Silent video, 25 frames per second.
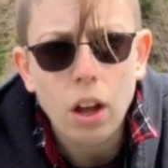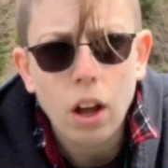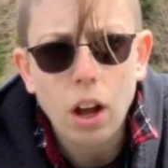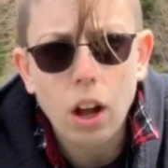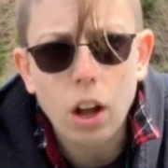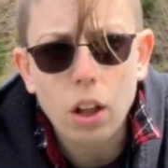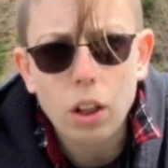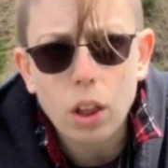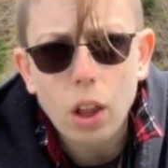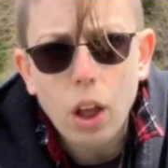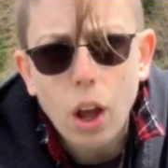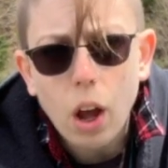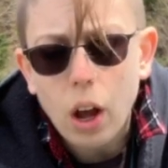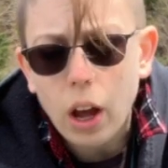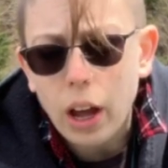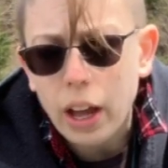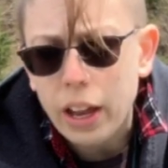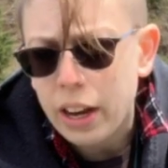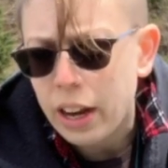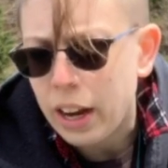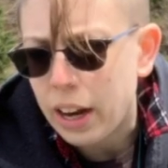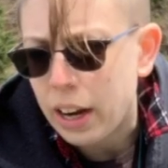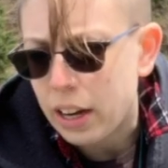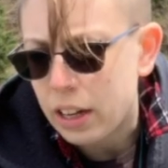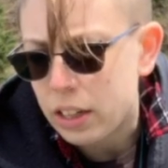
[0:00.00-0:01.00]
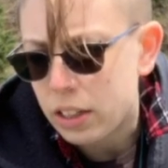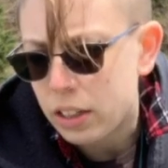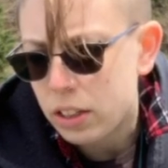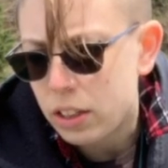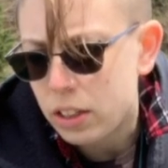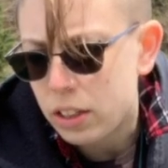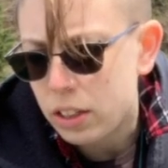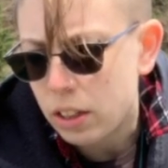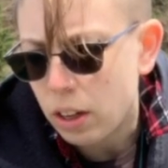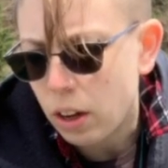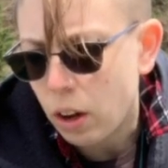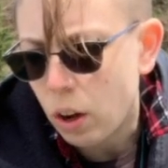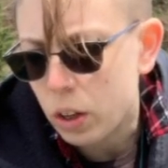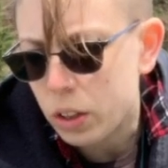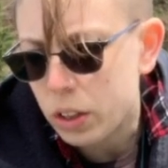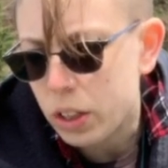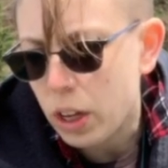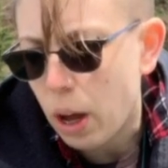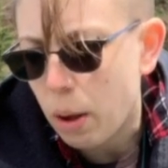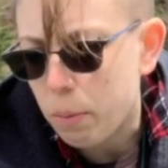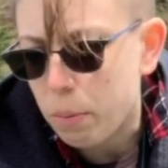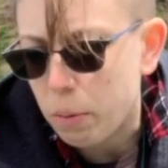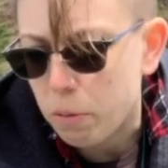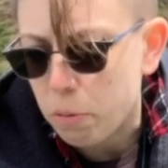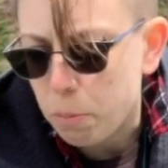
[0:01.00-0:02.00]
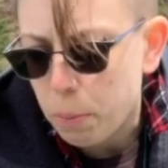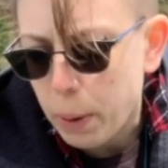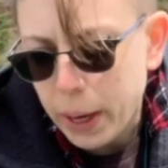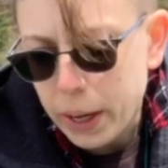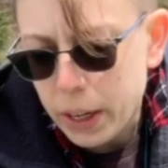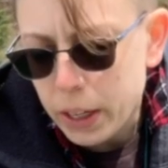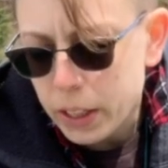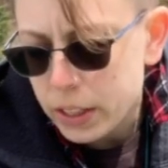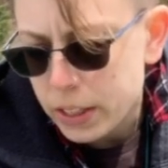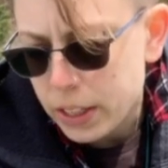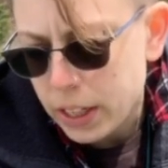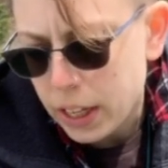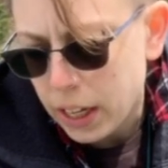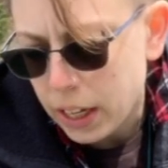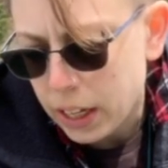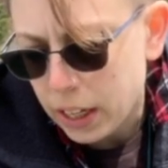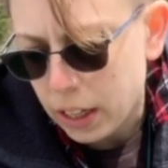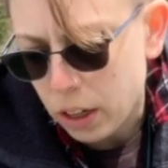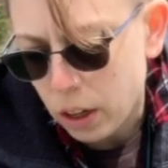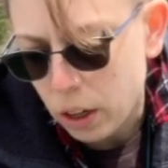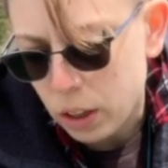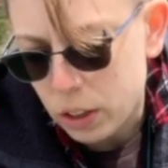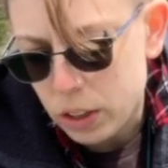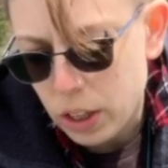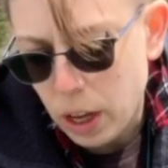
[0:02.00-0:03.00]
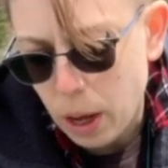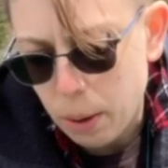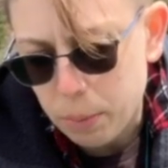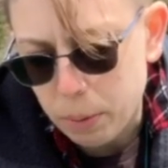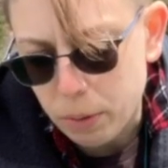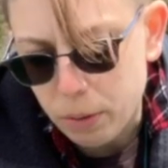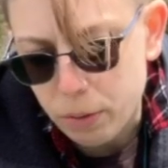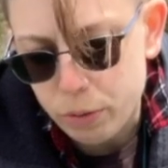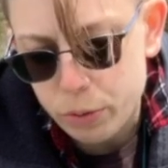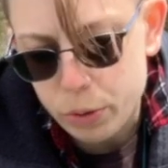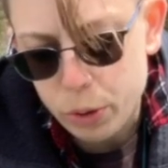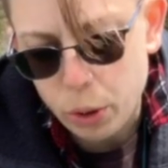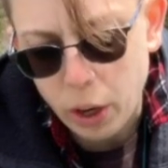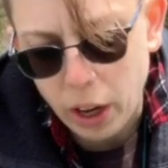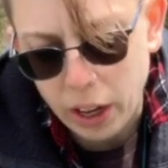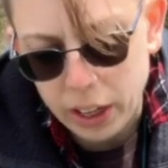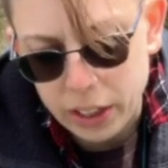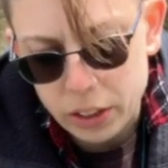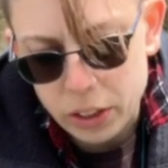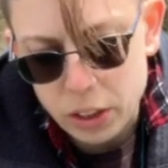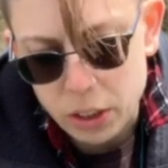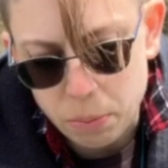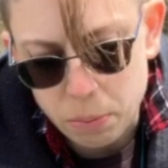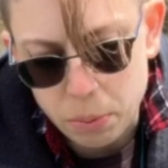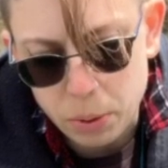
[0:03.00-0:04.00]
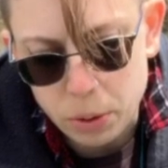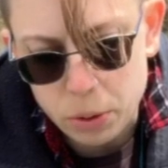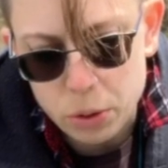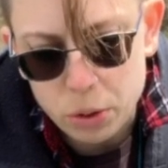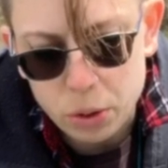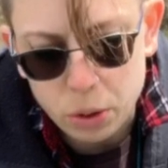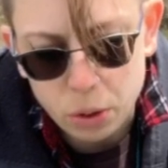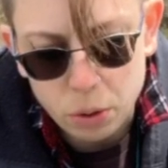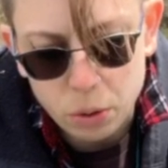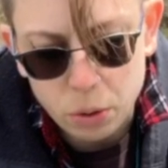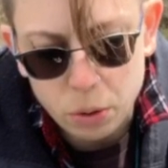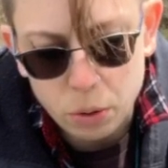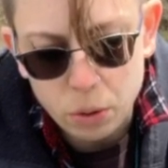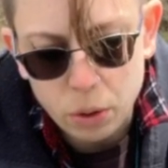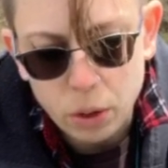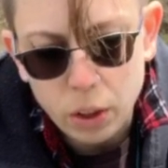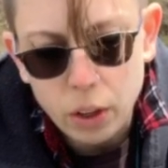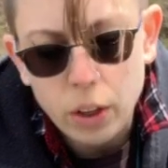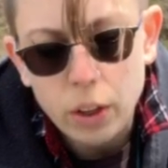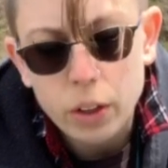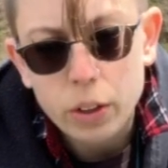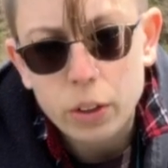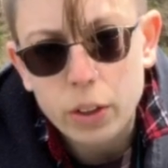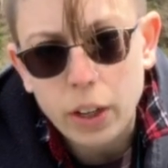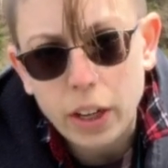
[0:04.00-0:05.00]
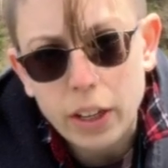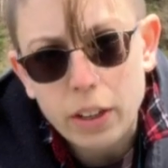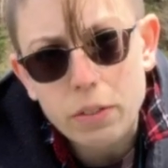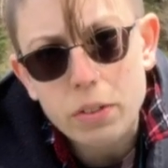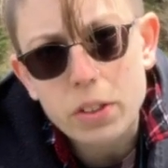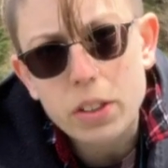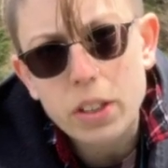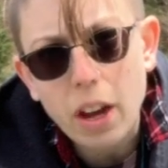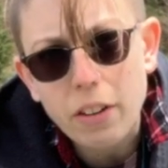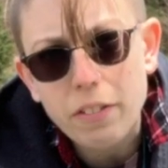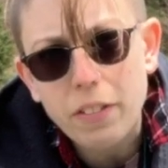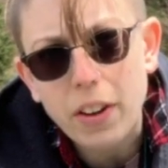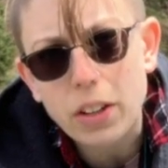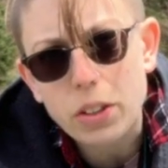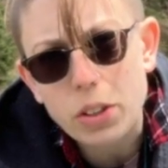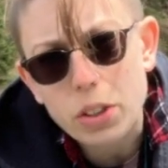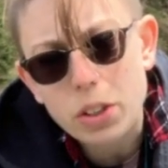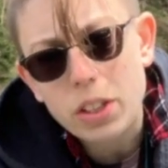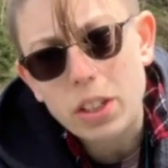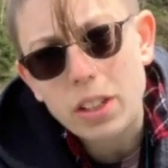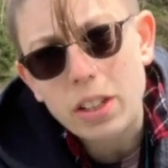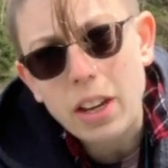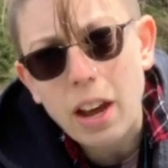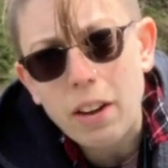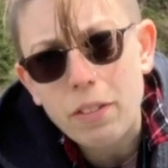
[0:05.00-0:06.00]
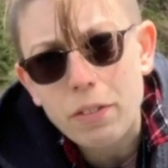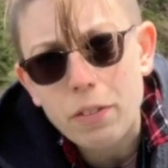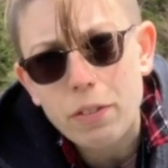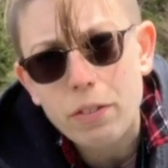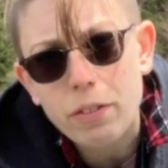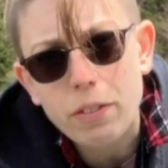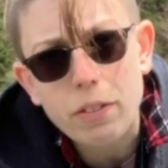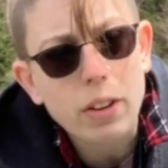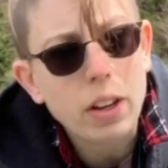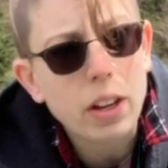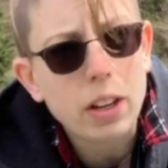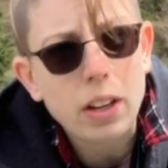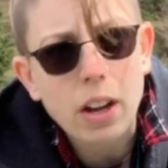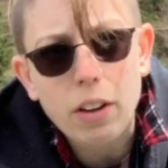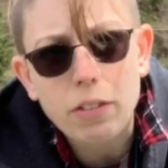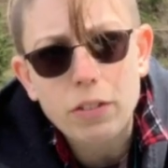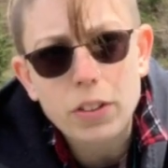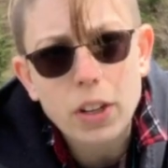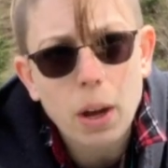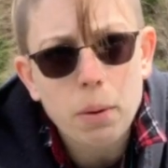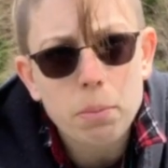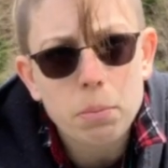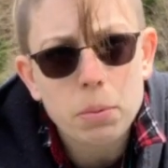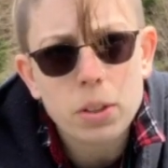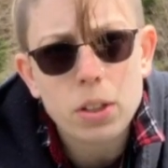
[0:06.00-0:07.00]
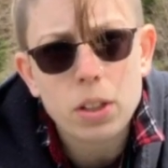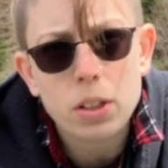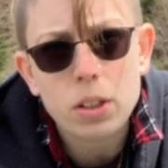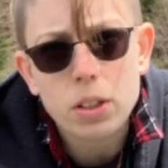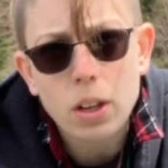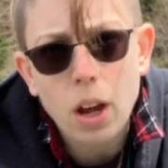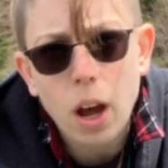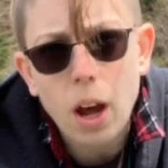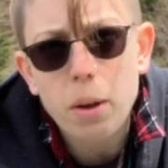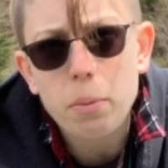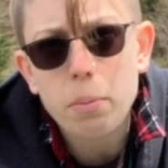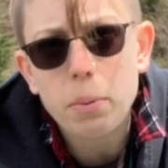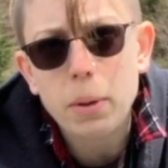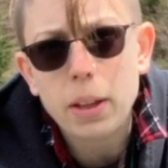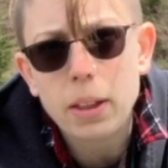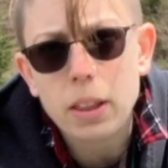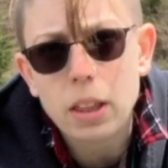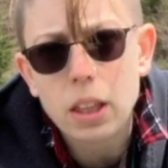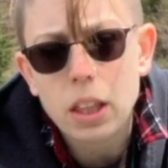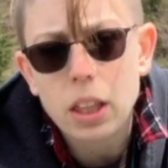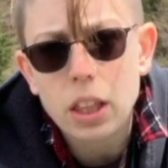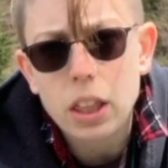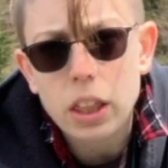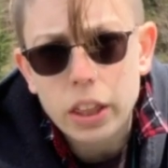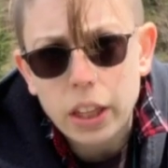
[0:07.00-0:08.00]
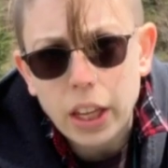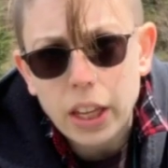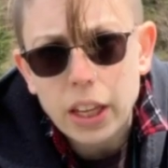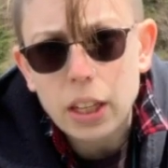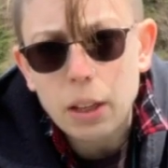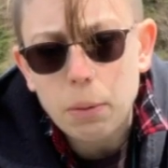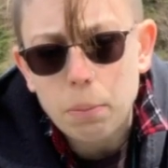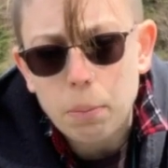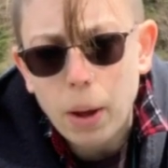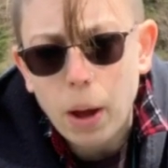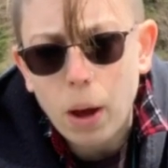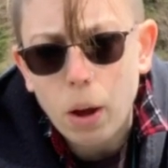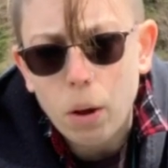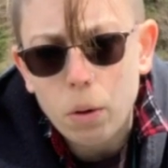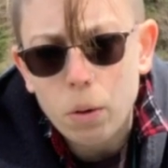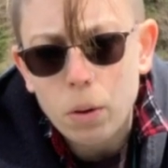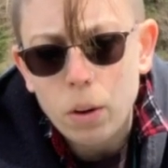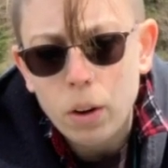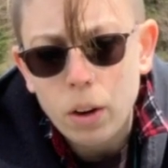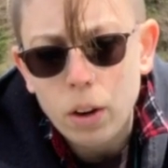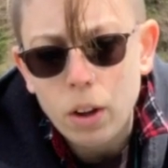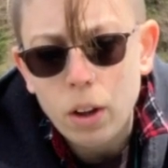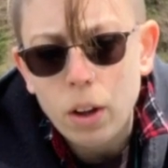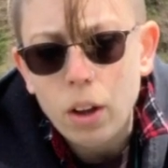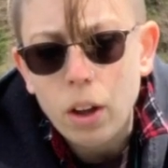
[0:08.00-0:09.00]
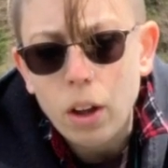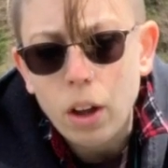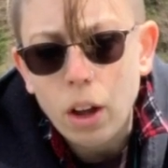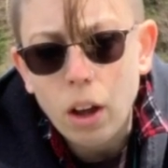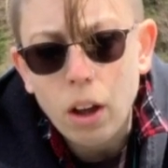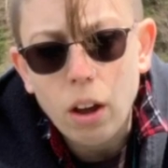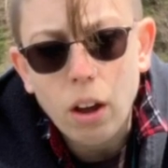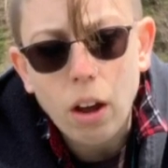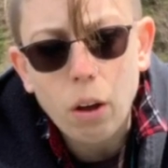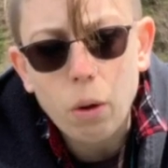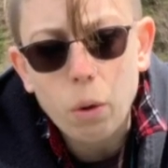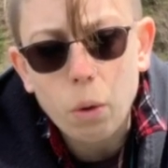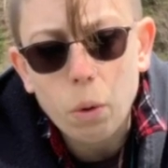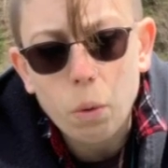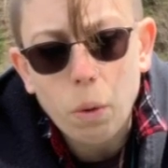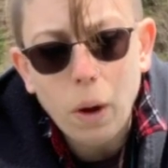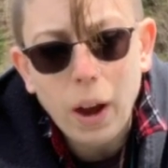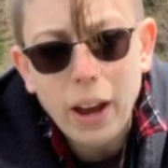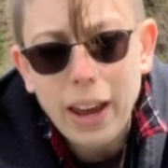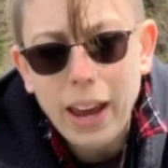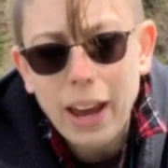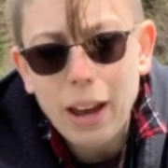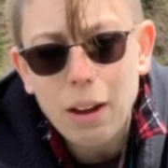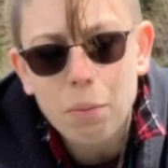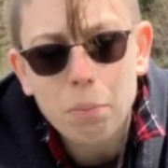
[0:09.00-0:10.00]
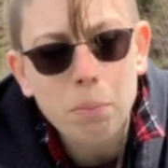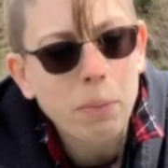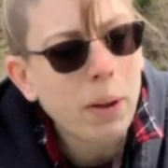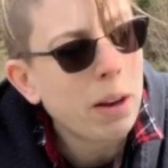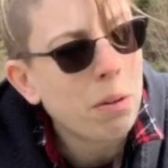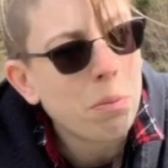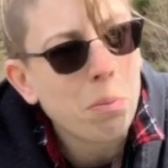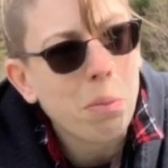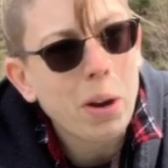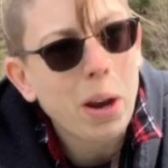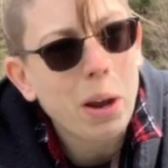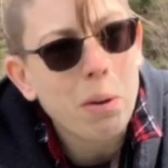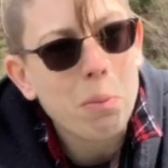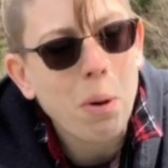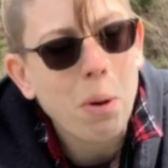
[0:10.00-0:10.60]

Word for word: a lot and on top of parenting and on top of trying pursue creative stuff i just didn't have enough time to stop and think about who i am and what i